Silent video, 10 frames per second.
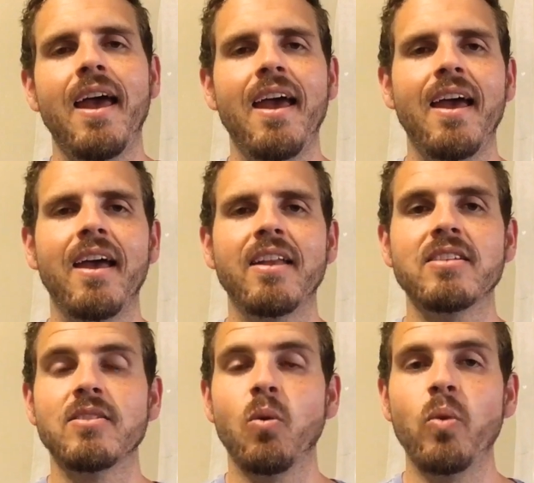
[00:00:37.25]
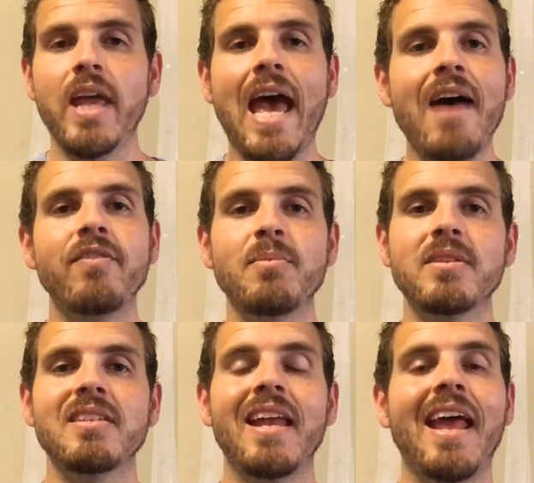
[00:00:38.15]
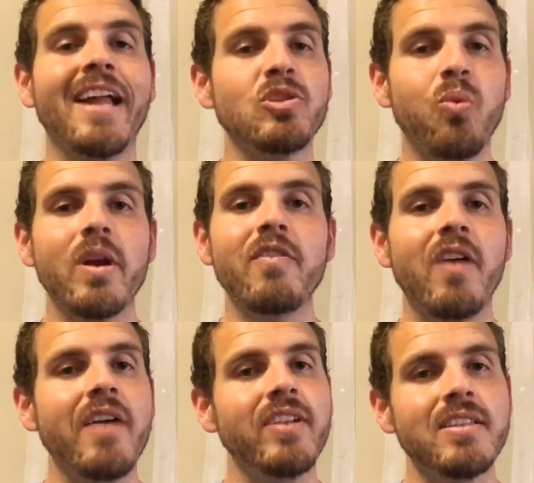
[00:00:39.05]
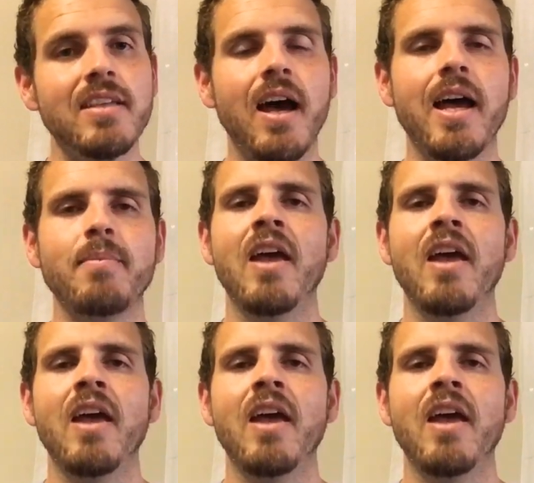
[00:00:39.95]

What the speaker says: and we have them sent at 25 at a time